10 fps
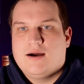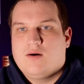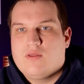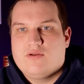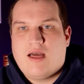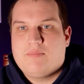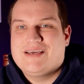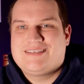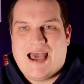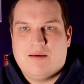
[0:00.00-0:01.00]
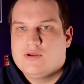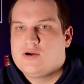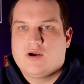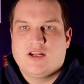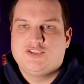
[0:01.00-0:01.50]
whether that be a
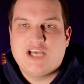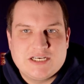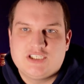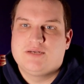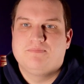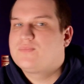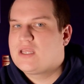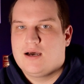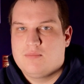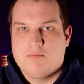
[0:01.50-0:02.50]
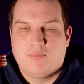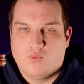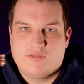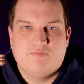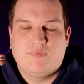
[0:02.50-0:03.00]
tablet or an injection, and
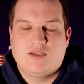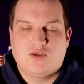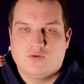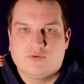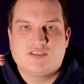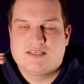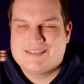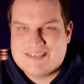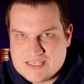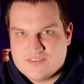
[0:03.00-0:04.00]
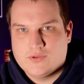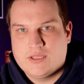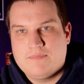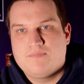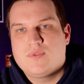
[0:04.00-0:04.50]
both have been used
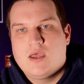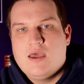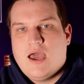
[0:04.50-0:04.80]
successfully.